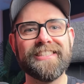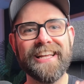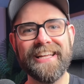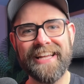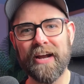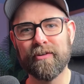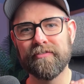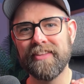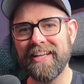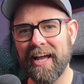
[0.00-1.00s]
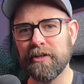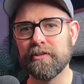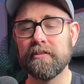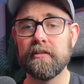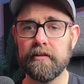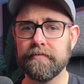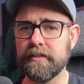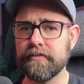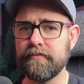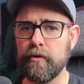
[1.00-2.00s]
take care of the edges of
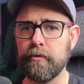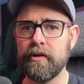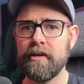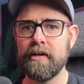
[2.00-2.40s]
this phone,